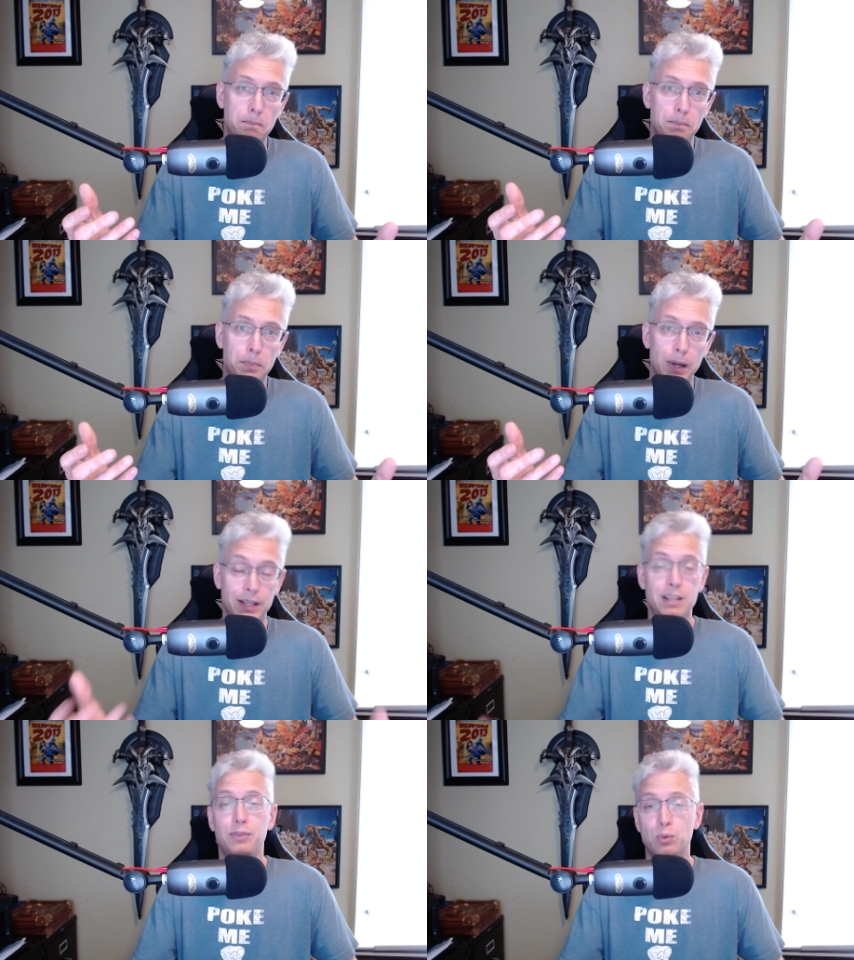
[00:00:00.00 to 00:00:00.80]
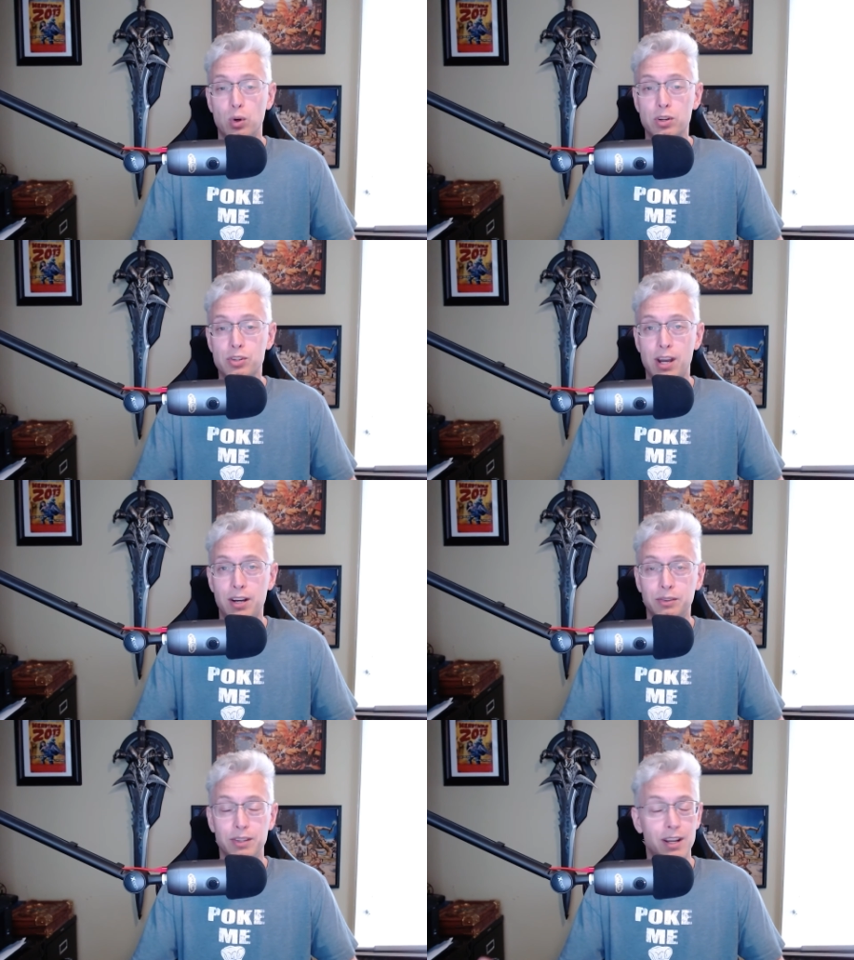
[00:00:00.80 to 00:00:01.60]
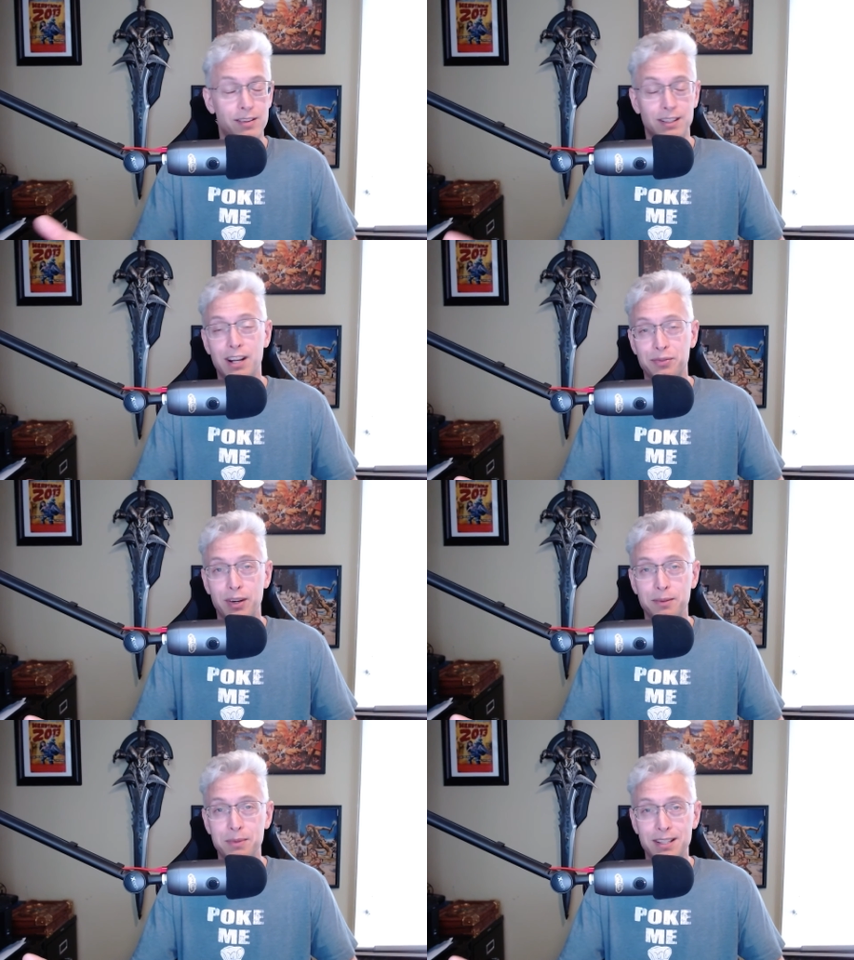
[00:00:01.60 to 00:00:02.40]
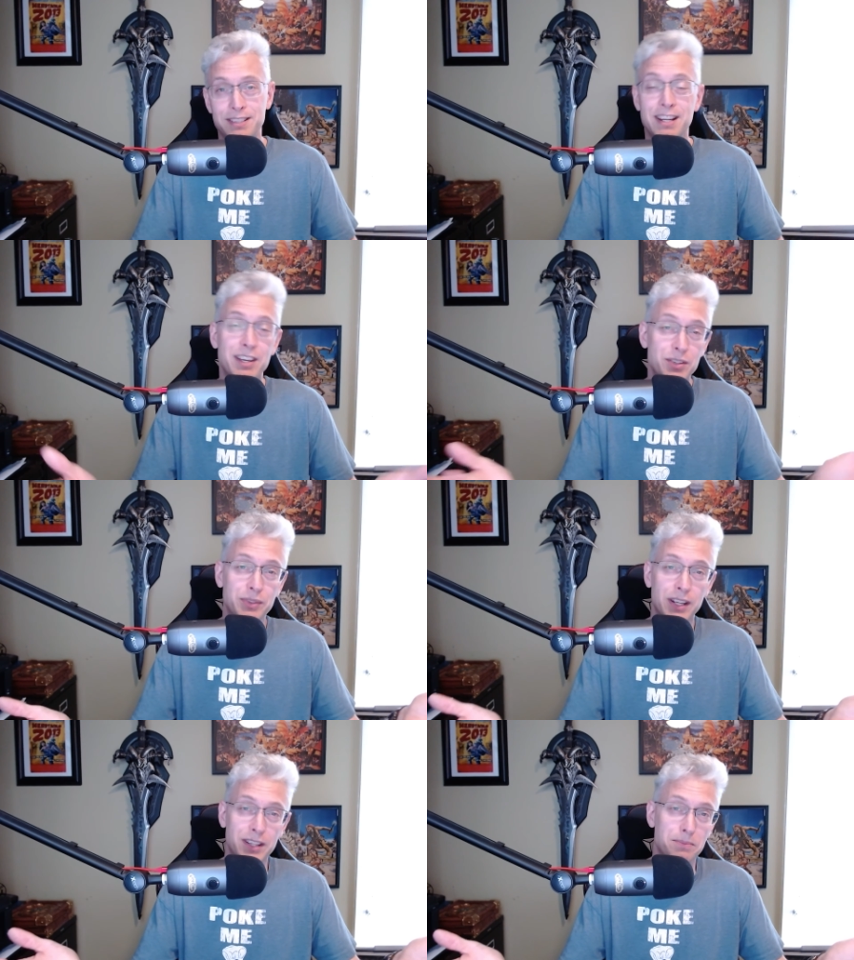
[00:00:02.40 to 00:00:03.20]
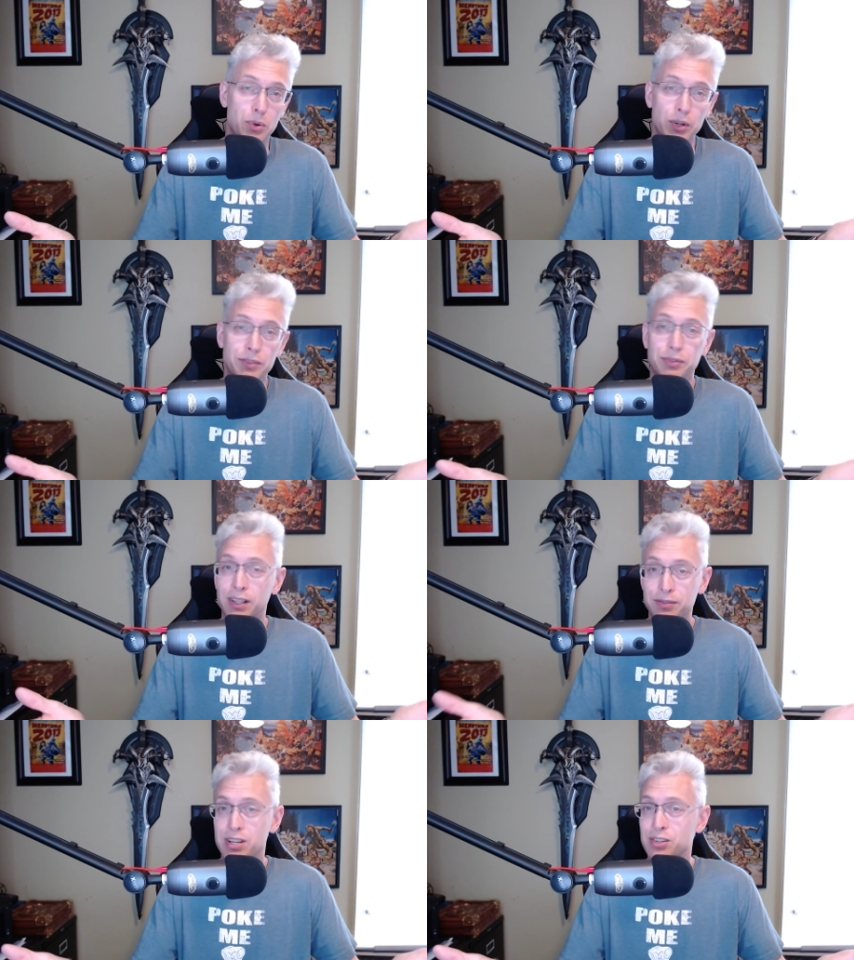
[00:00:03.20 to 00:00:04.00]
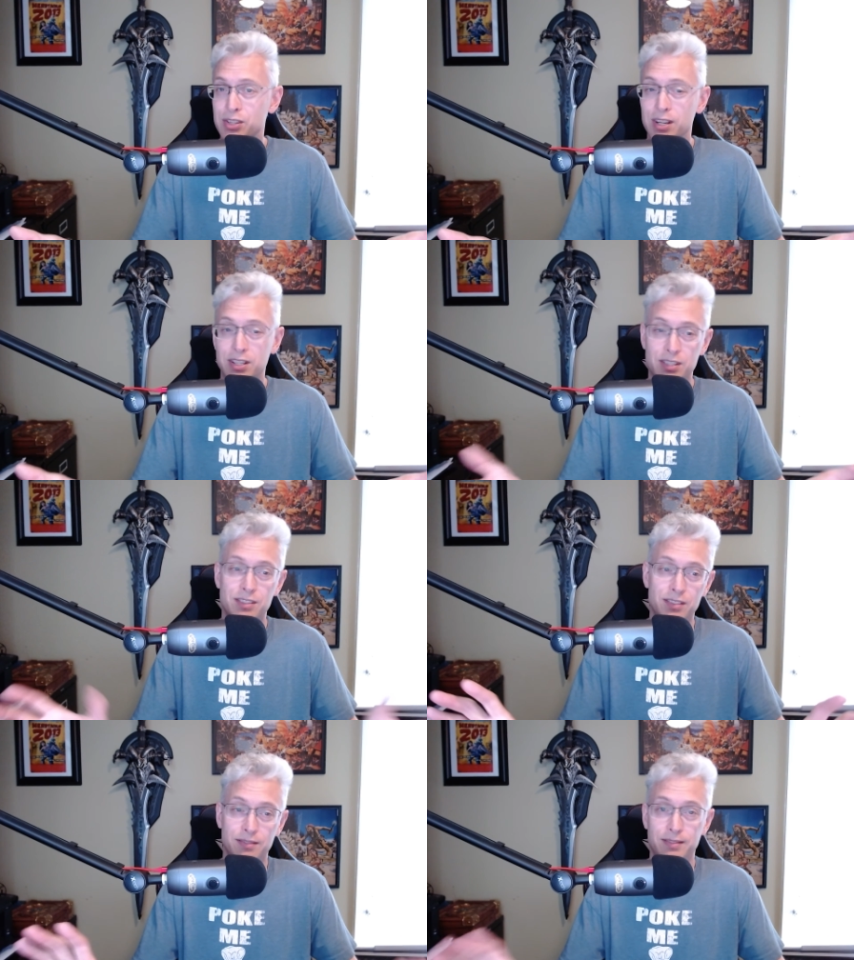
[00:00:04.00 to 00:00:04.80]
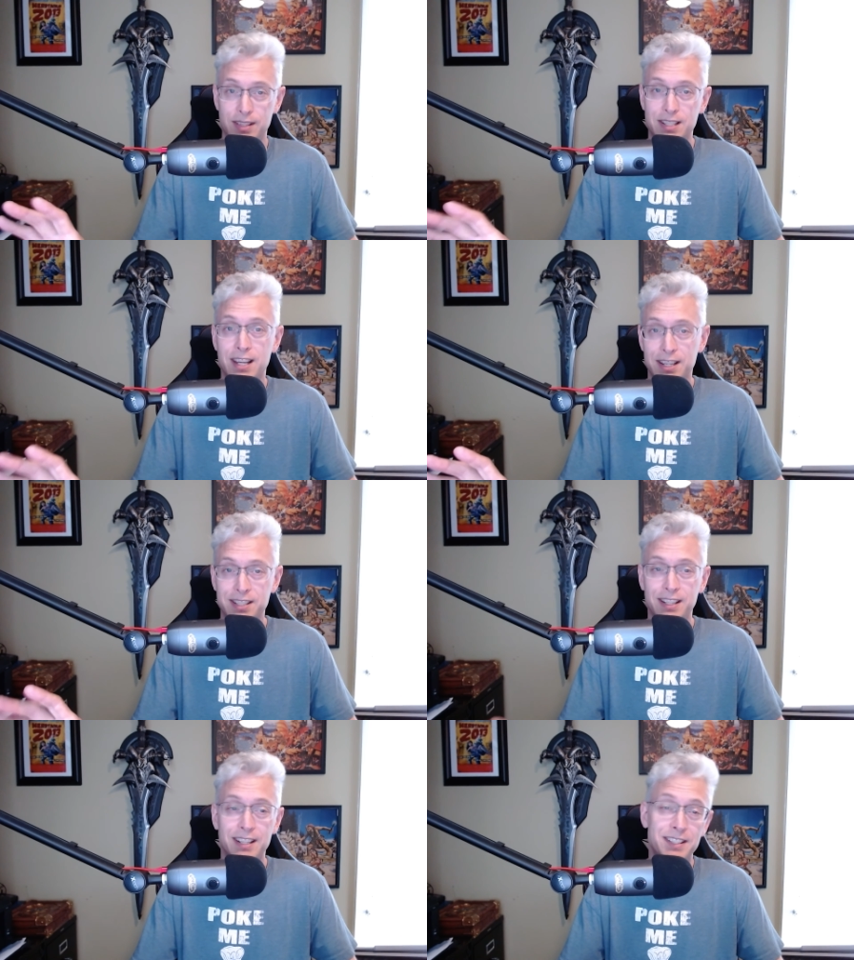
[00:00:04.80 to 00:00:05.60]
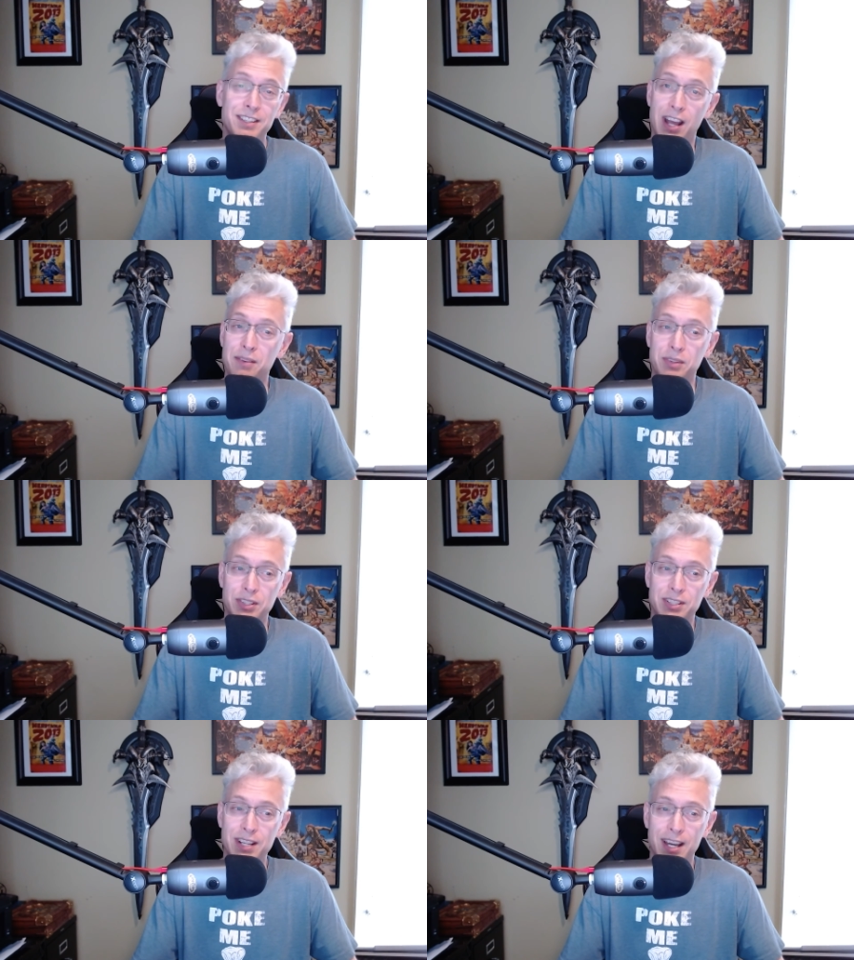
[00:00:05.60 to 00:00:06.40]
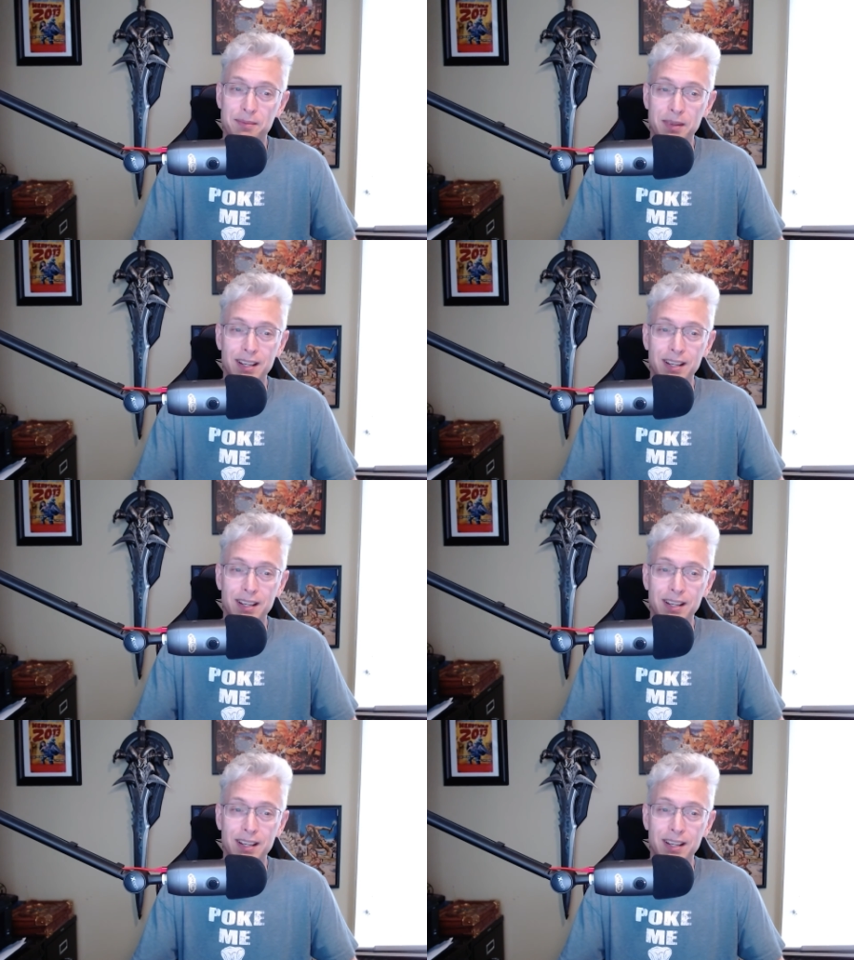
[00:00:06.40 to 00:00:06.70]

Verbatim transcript: But if it works out, it is a lot of fun because now you've got the board full of tier 6 disgustingness and you're having a good time.